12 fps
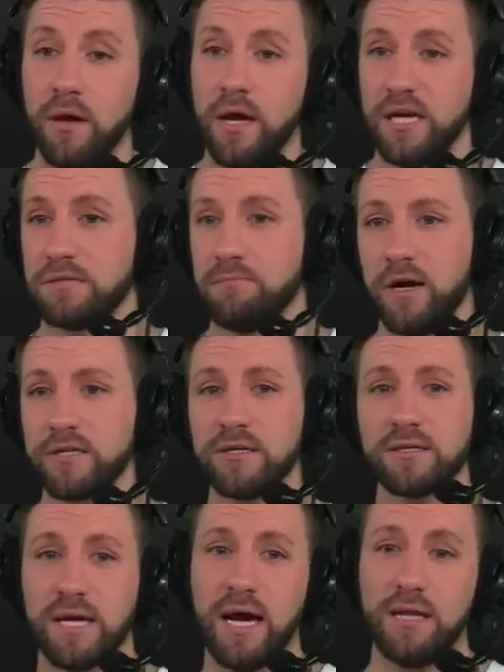As much
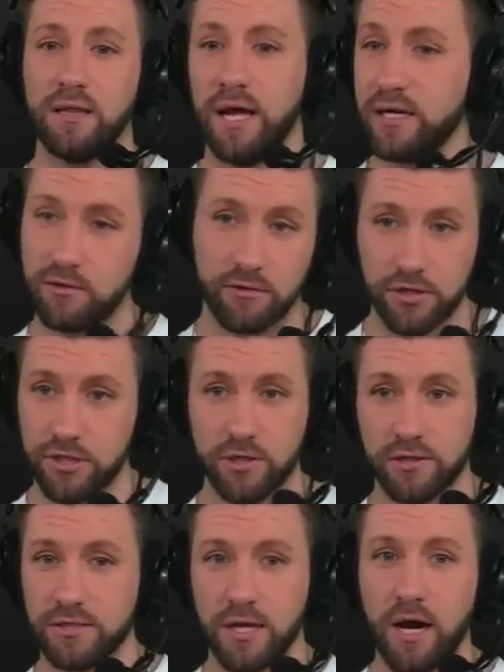as I like Christian
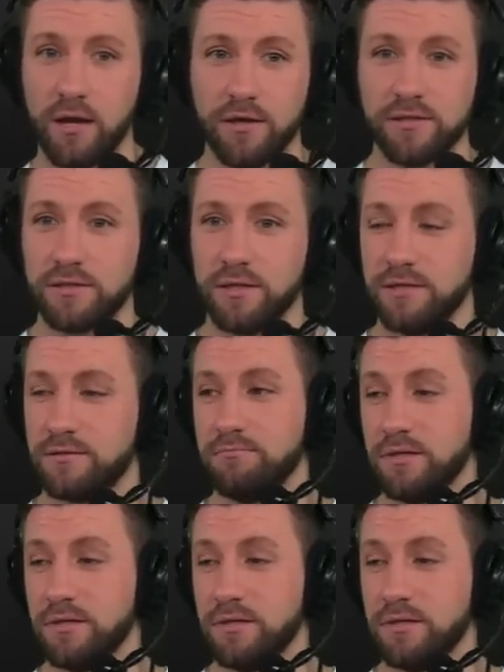Gonzalez, as,